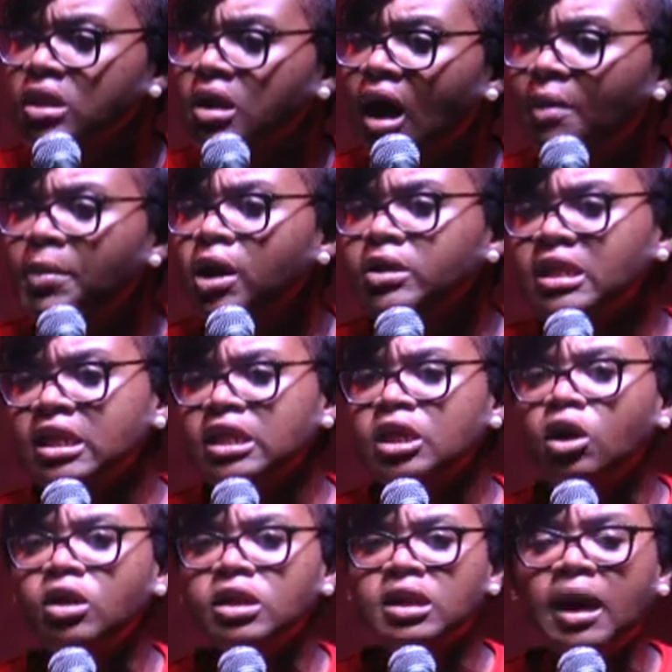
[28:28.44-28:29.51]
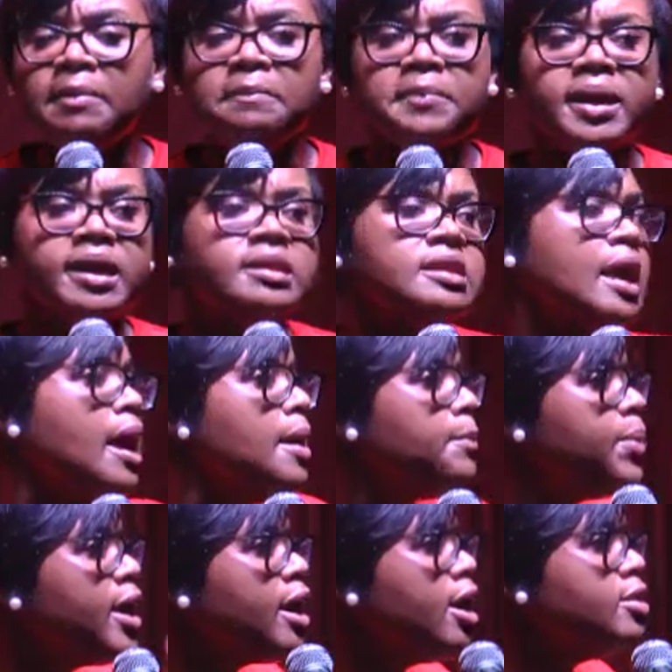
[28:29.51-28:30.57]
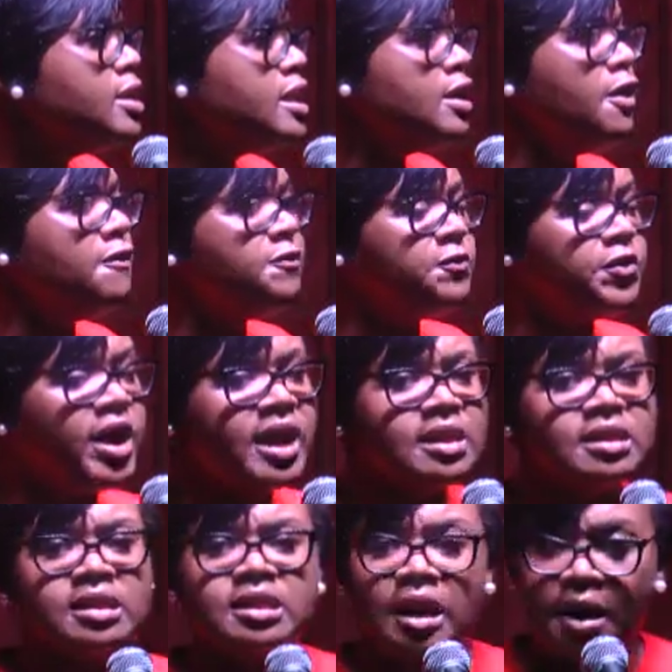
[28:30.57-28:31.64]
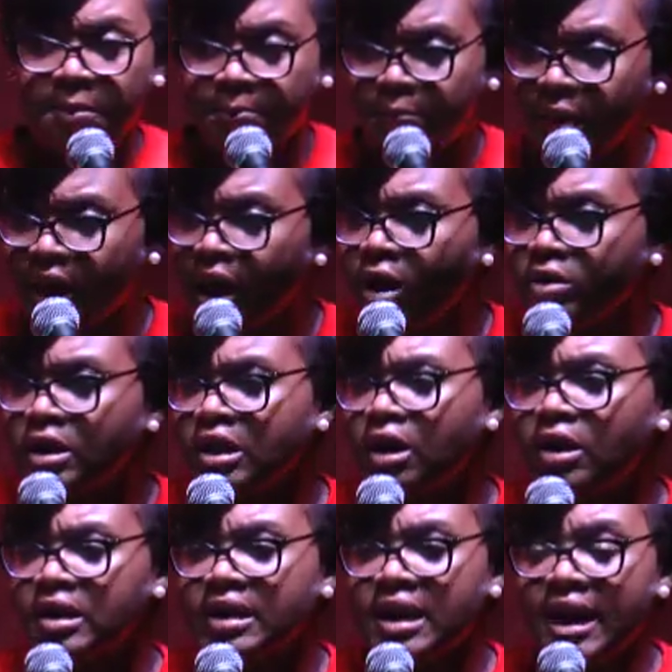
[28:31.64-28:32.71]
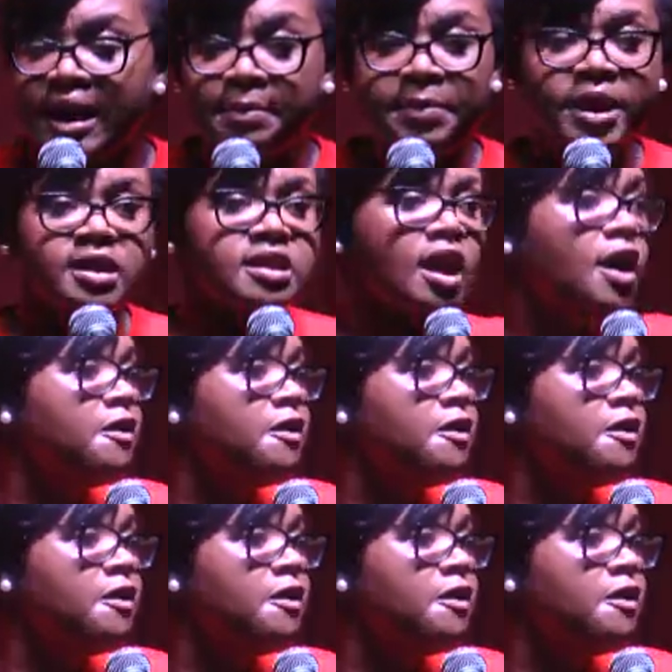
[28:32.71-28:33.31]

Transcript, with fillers: to come out in your numbers. Bring out your friends. Bring out your neighbors.